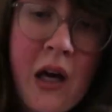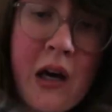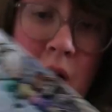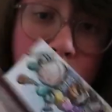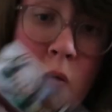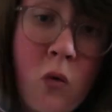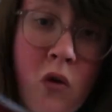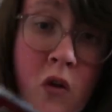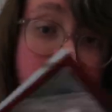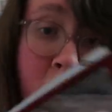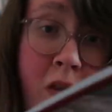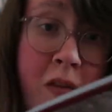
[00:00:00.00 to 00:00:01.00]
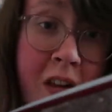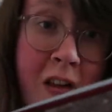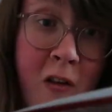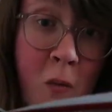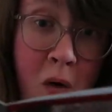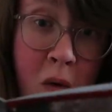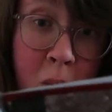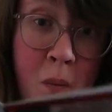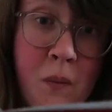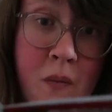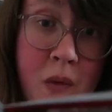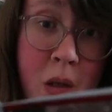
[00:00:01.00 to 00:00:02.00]
and also with this
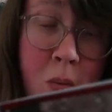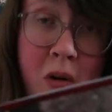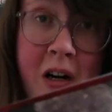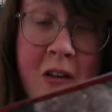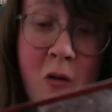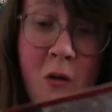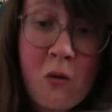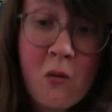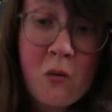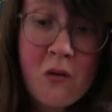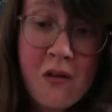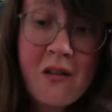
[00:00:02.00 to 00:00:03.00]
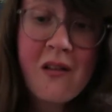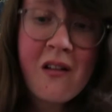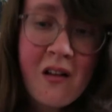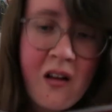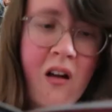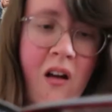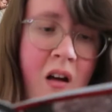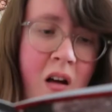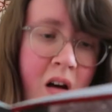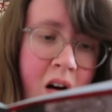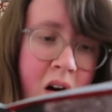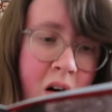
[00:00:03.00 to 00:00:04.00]
one, brass goggles,
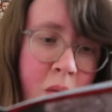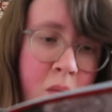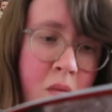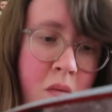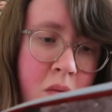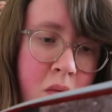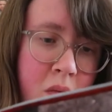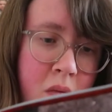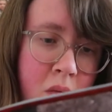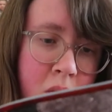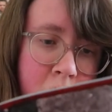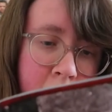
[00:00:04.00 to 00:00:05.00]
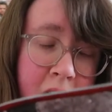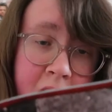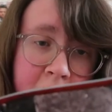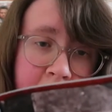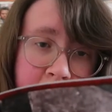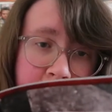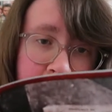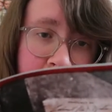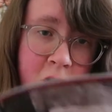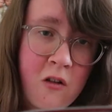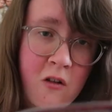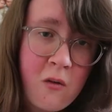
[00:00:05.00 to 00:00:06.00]
um, I didn't
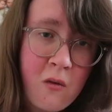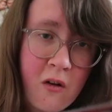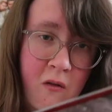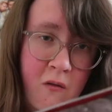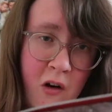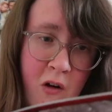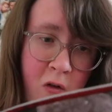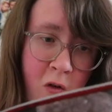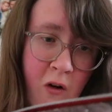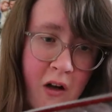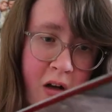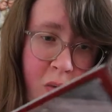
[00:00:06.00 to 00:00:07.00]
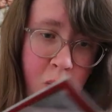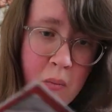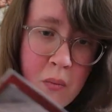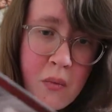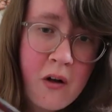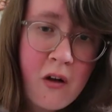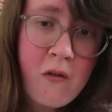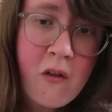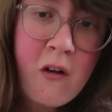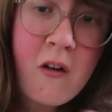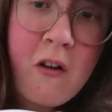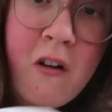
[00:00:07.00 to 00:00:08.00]
notice when I first got it, but if you
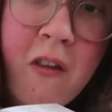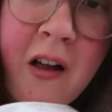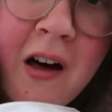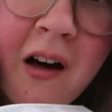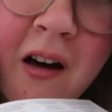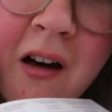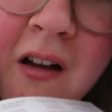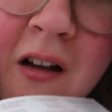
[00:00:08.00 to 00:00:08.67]
look there,